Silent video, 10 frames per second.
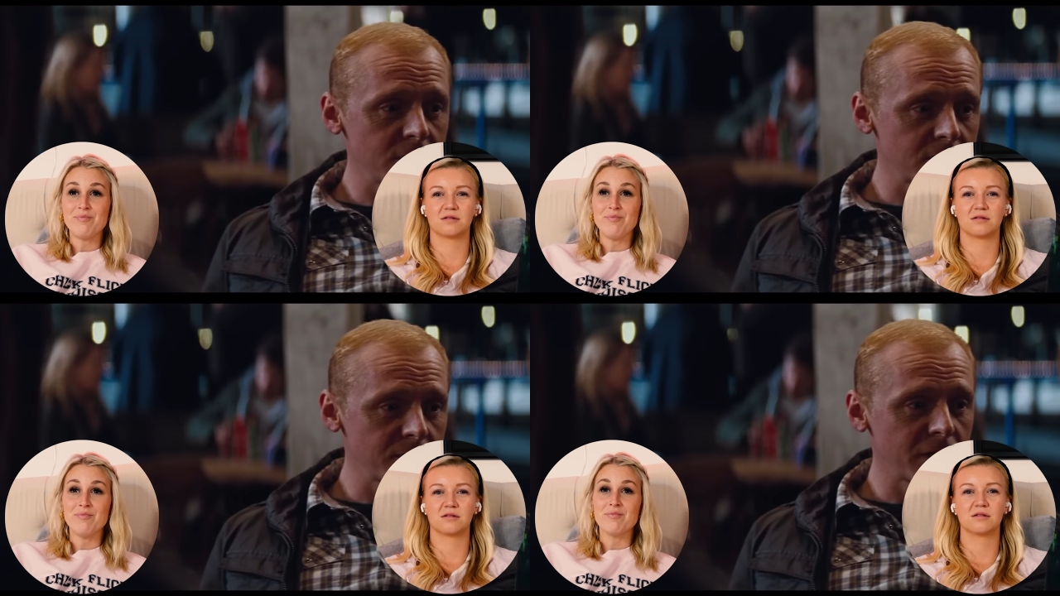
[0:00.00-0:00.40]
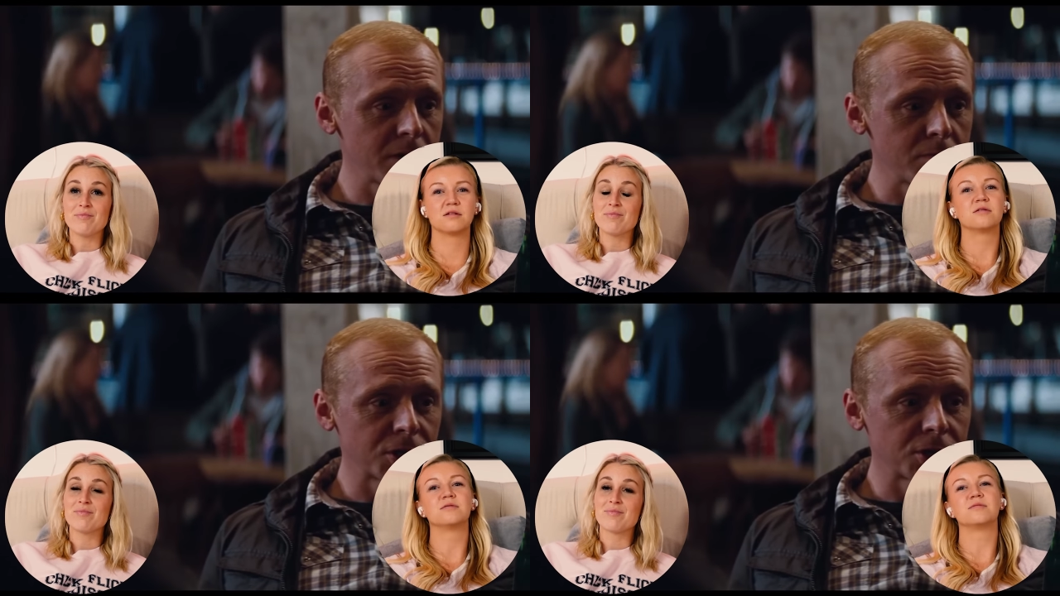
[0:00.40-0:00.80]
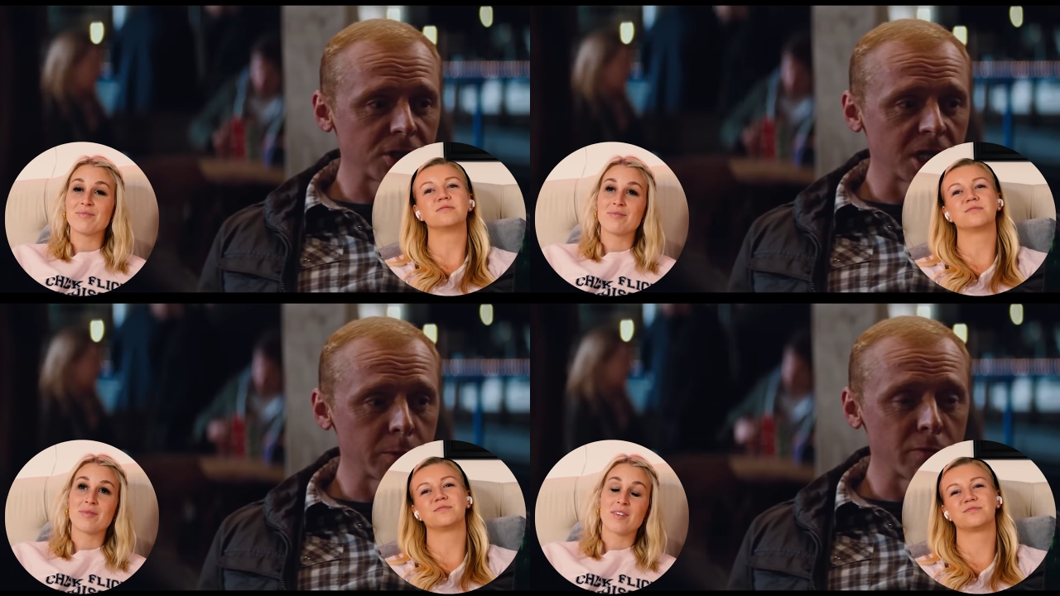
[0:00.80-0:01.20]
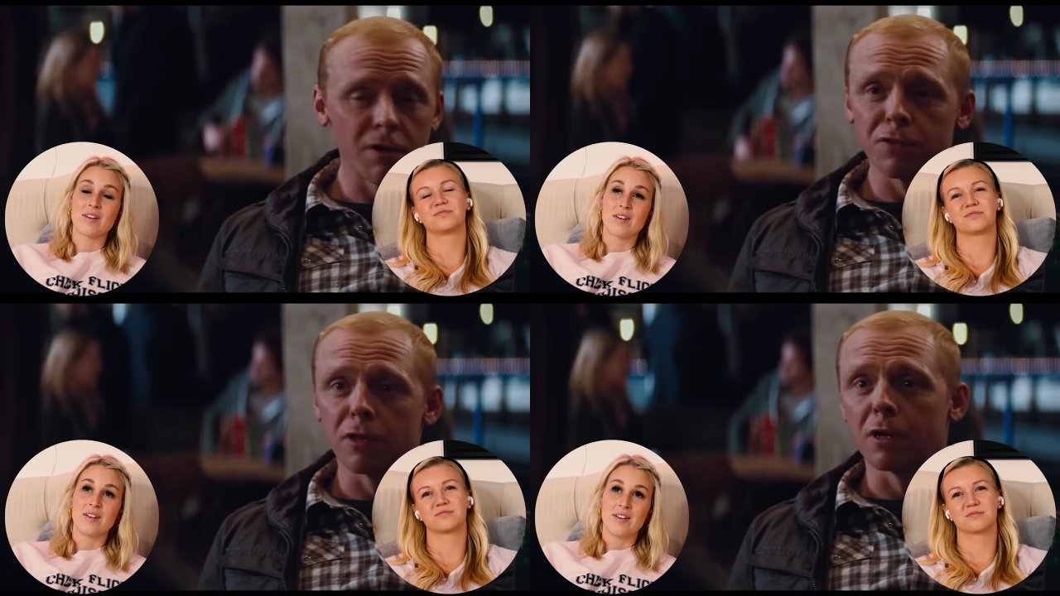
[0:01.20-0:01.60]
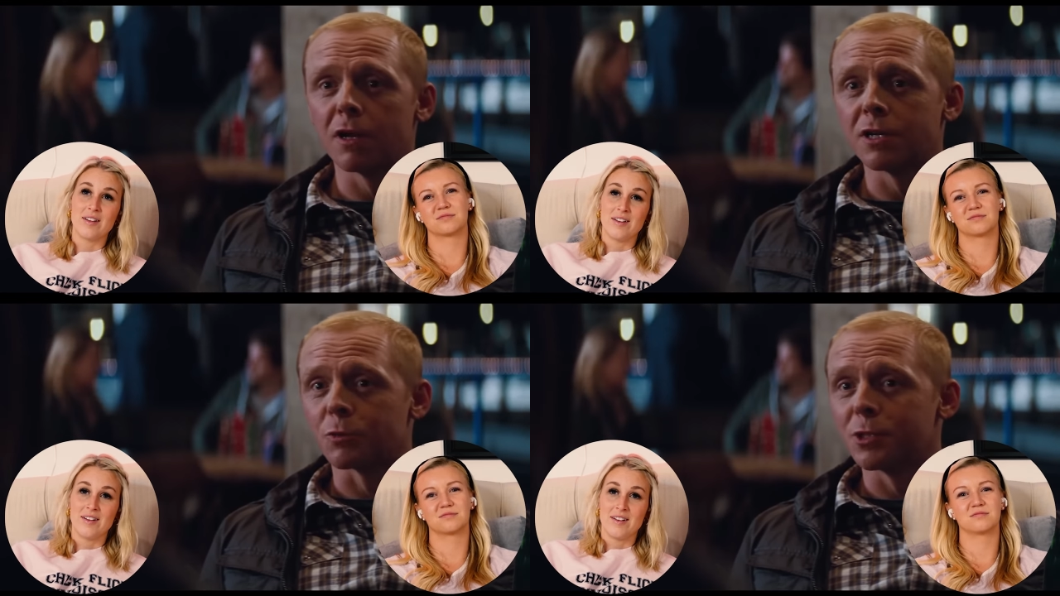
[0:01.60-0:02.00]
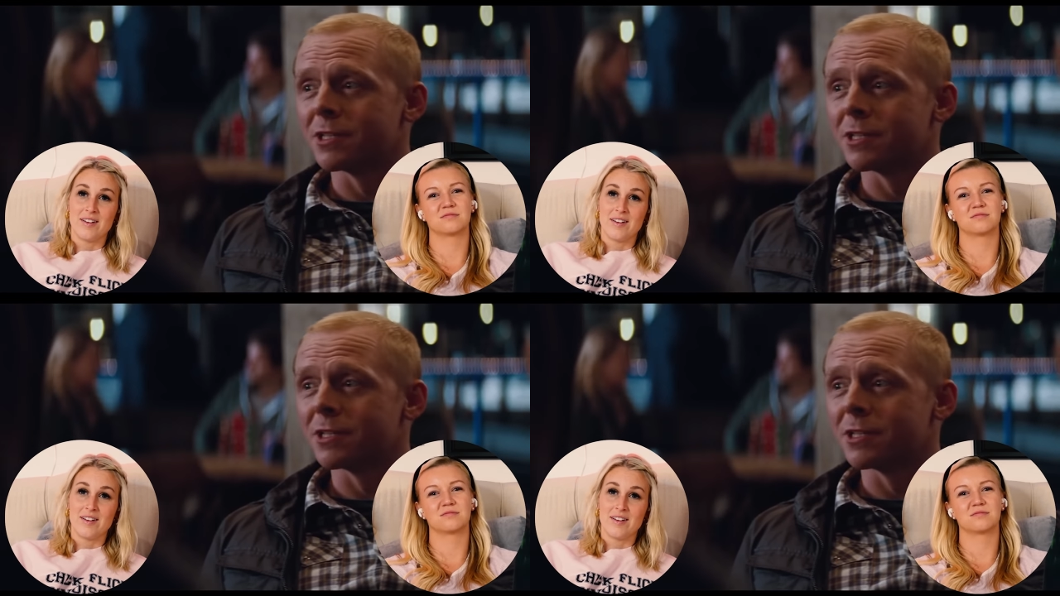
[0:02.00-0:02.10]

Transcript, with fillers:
Speaker 1: not as if any mission's going to be rougher than the last one,